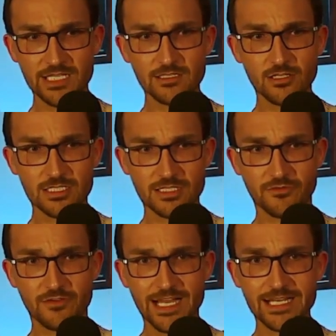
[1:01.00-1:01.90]
looks
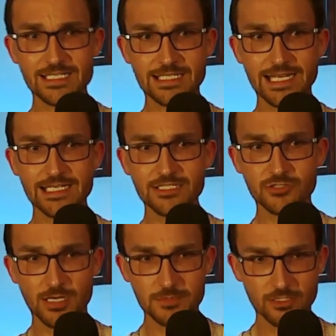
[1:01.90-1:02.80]
fine and dandy.
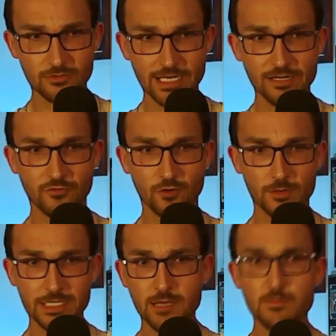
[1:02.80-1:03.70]
Drops it right at 4
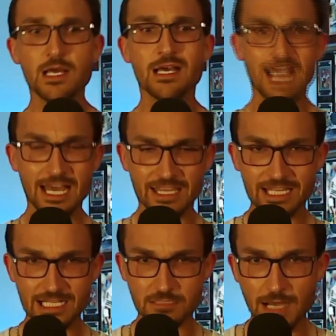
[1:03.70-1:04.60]
p.m. I think
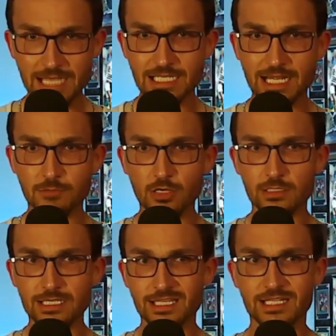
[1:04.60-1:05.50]
that's my time
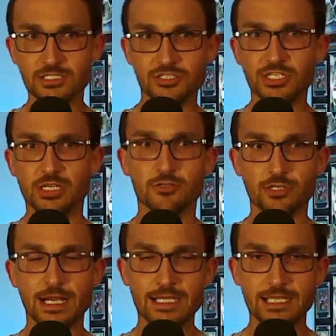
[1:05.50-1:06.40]
locally. I think it's geo
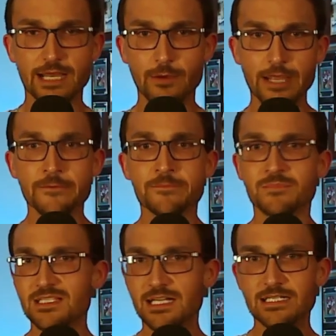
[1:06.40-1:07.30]
track that way.
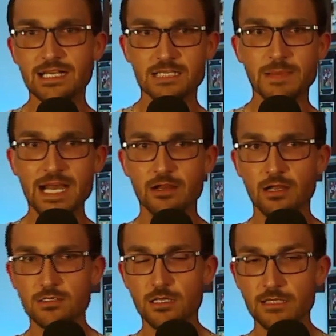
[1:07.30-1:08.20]
Got a nice
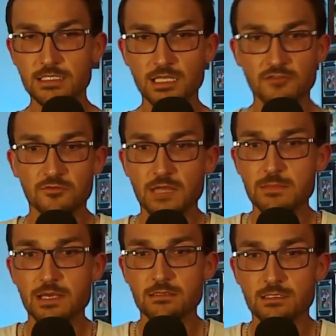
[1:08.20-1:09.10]
background and all that stuff. Hey
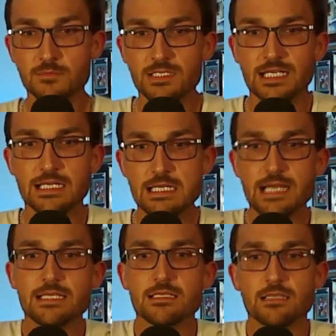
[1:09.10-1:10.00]
man, seems like
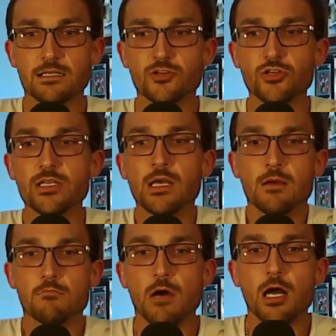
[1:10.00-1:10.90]
a good
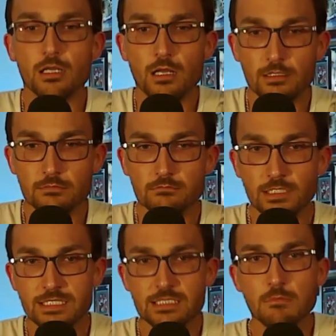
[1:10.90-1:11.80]
monologue. At
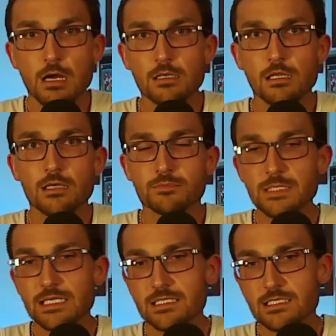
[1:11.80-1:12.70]
least the monologue,
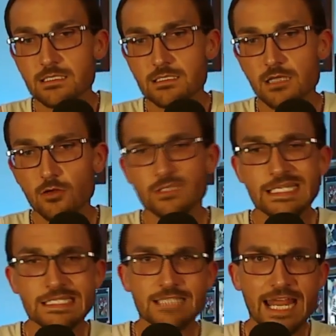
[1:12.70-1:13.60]
because it's
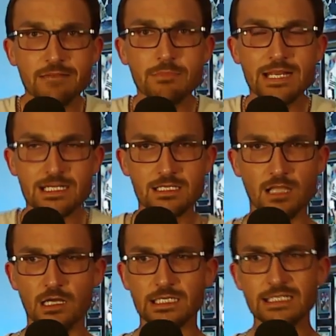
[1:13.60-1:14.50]
only 10 minutes
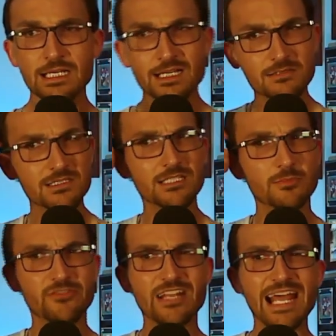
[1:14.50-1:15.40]
long. And it was a little
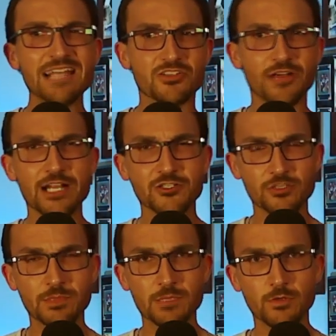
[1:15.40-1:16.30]
bit of a head scratcher
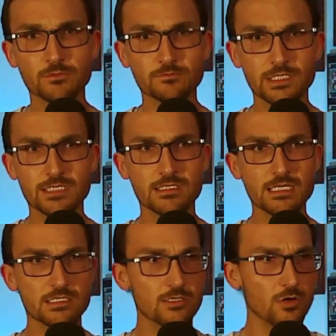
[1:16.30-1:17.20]
to people because
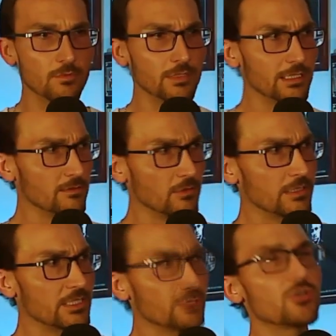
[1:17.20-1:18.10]

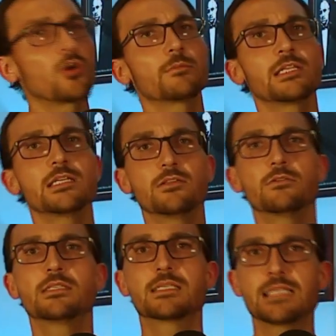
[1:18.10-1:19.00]
you're normally
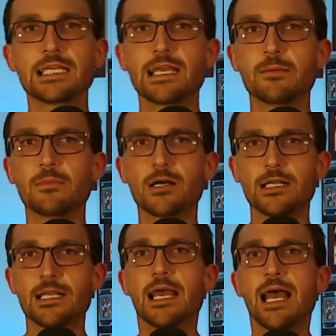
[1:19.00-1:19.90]
used to seeing him on
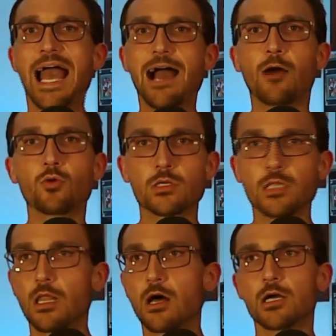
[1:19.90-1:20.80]
an hour
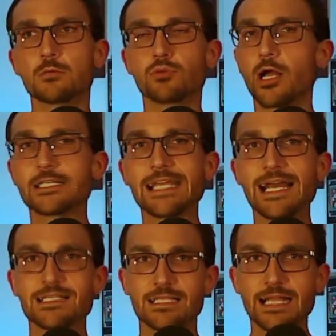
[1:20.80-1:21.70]
long
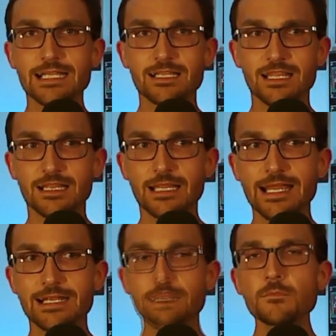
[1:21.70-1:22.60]
broadcast length,
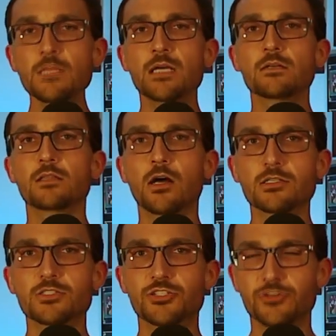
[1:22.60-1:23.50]
a
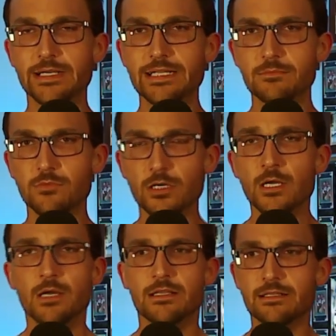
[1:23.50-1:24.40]
long stream, or
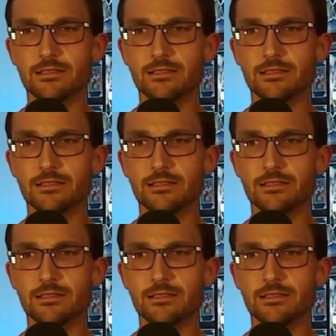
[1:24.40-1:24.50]
what do